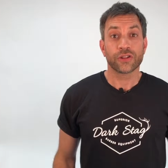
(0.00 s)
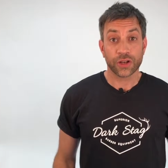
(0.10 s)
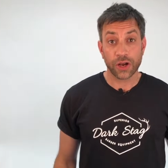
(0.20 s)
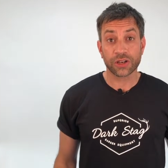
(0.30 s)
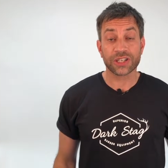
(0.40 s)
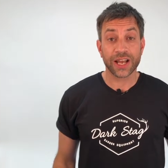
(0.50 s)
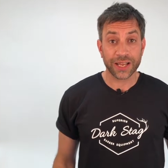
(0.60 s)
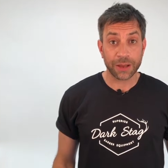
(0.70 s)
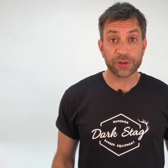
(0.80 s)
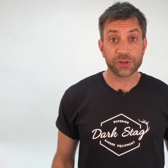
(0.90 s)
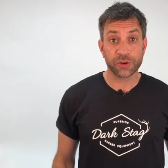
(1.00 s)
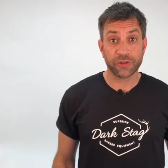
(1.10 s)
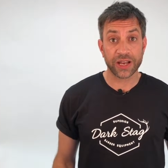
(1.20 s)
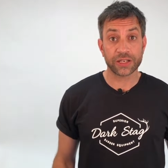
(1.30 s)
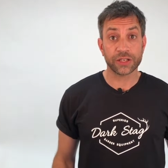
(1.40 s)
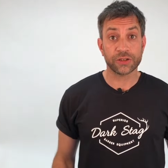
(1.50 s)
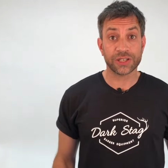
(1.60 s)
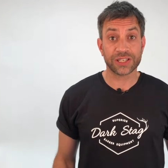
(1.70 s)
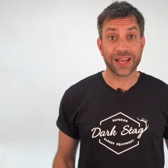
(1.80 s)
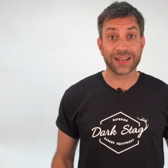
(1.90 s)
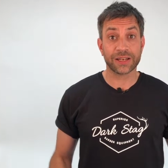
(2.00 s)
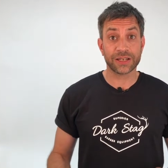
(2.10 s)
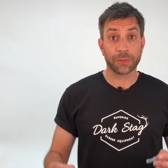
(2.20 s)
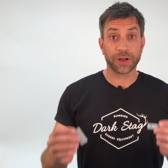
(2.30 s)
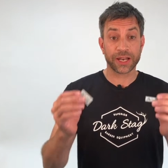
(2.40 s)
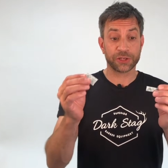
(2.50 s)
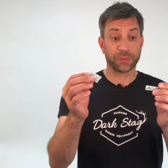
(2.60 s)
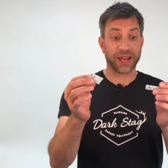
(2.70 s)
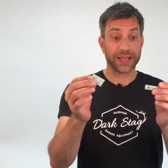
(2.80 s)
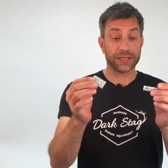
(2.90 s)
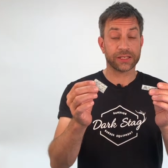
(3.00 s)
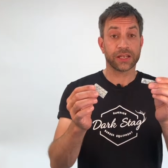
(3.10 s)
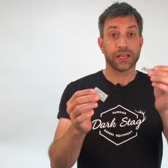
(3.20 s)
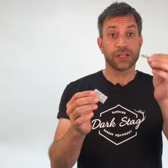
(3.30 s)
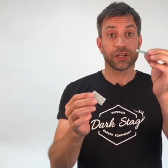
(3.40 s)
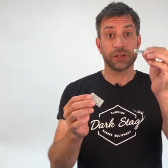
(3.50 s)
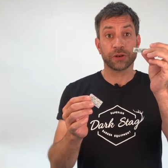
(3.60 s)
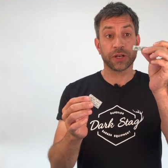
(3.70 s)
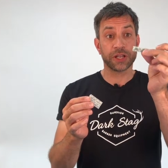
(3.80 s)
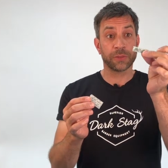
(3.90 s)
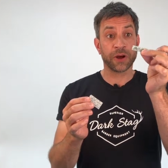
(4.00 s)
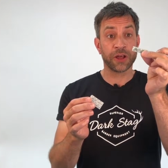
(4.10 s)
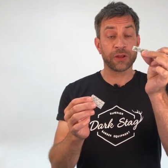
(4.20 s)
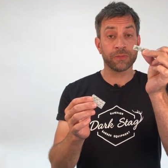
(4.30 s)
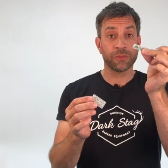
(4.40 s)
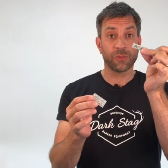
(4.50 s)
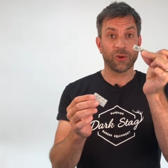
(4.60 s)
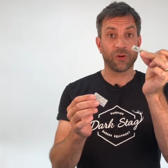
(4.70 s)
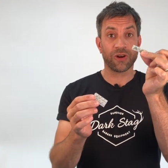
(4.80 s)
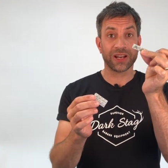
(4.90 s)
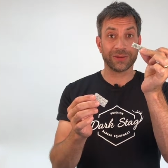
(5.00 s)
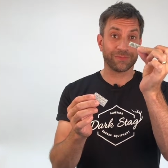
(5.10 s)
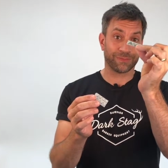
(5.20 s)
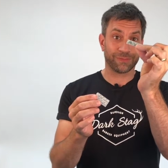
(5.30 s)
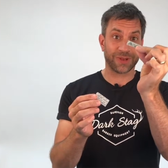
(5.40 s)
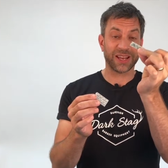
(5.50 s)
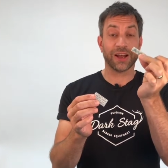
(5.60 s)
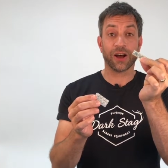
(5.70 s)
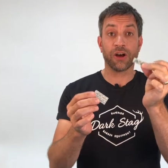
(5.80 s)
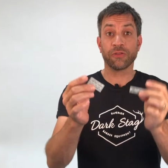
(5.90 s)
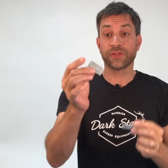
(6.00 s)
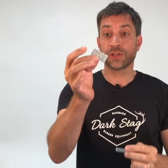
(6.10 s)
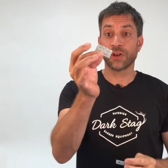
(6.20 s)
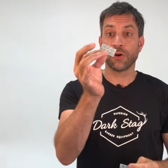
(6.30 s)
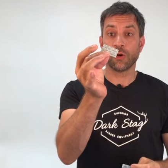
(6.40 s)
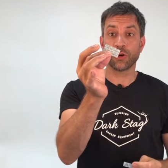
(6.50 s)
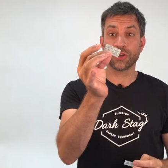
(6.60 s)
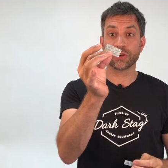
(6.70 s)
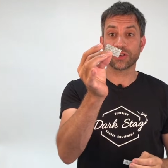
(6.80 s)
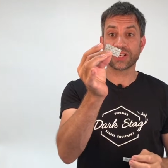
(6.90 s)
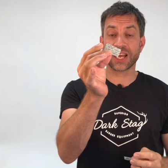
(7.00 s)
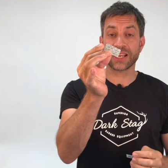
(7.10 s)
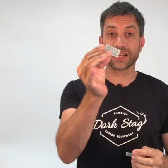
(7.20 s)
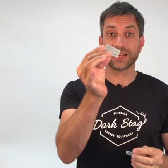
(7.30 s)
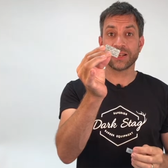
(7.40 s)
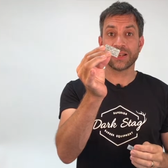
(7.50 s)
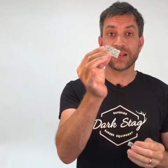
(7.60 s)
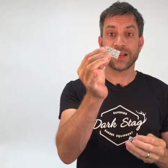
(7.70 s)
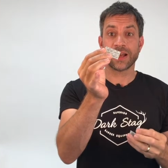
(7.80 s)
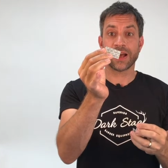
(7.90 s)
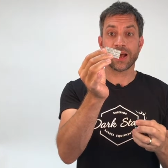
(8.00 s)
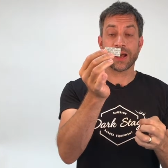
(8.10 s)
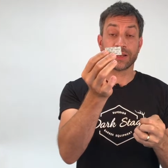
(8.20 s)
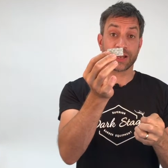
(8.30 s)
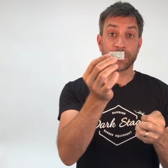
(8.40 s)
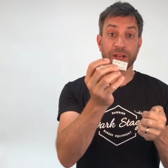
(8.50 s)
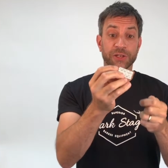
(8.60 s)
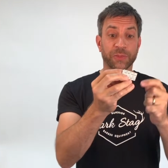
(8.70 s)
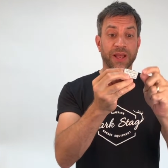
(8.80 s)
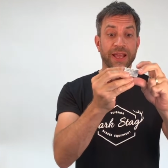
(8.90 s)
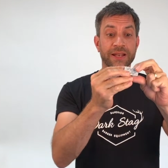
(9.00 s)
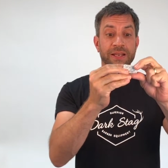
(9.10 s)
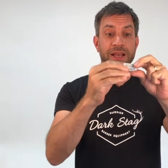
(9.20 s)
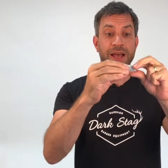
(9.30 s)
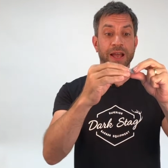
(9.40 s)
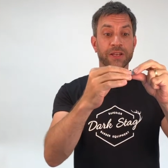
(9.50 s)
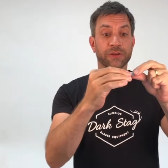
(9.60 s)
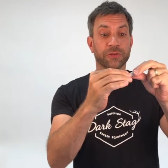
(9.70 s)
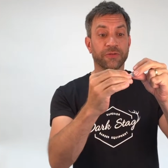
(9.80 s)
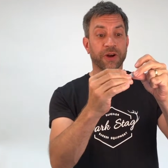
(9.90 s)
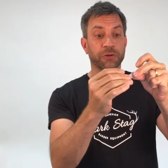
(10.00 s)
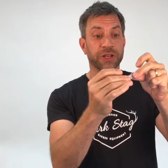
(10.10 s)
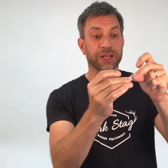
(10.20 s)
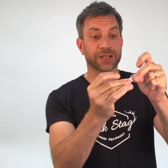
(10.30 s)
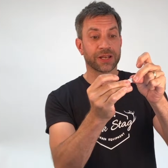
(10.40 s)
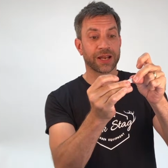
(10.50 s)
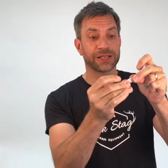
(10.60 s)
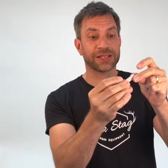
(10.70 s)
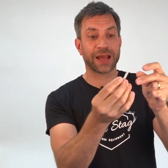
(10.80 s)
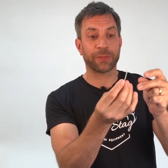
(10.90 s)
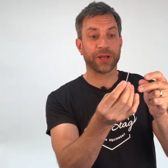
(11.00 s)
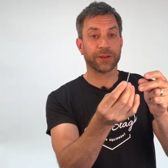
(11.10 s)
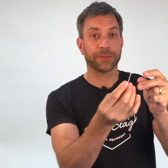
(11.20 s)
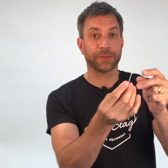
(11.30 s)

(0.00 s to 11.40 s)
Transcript: The Dark Stag Kamisori razor uses standard double-edged blades, so you can either buy them already in halves or you can take a double-edged blade and you can fold it and snap it.